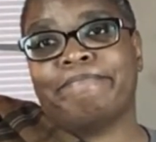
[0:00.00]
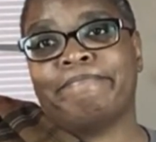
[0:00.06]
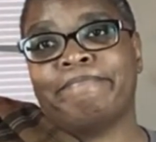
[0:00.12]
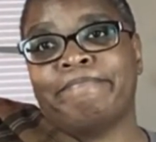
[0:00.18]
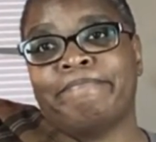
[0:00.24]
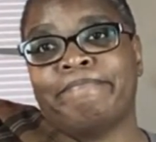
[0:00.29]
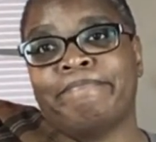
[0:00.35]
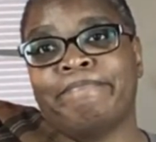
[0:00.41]

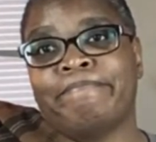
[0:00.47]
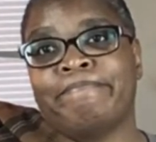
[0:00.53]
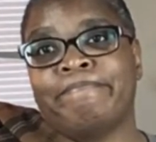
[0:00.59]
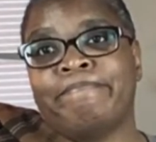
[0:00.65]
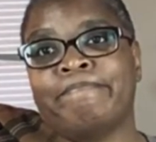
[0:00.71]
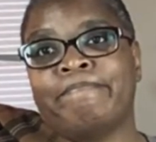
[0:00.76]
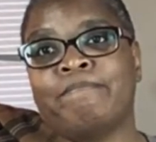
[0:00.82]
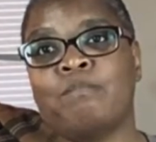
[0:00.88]

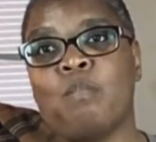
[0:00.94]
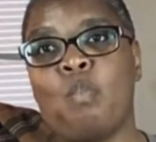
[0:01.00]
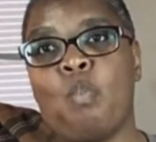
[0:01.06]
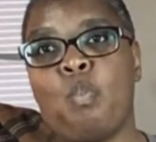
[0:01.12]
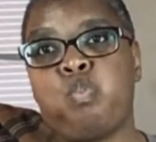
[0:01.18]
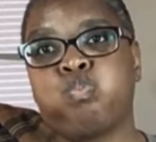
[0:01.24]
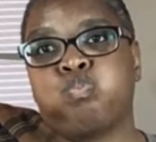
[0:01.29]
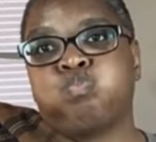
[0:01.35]

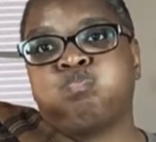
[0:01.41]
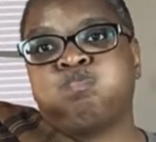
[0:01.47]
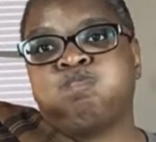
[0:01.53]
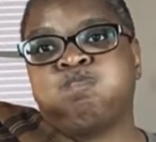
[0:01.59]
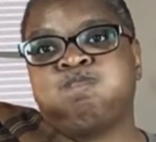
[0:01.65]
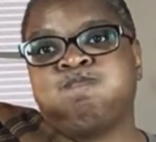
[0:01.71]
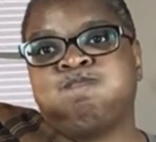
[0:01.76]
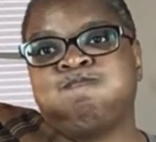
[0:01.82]

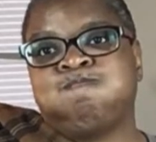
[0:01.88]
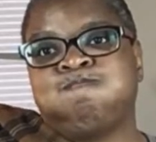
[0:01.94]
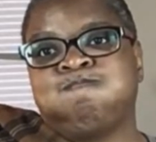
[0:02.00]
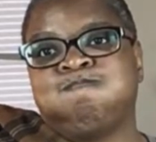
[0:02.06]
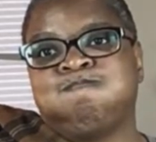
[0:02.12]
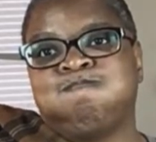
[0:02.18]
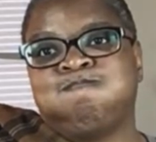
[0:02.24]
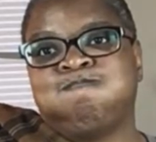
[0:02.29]

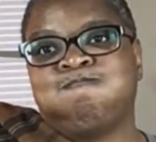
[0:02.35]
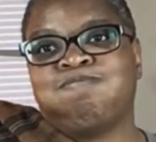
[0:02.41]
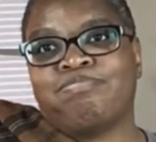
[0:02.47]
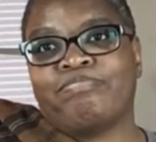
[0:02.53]
[no speech]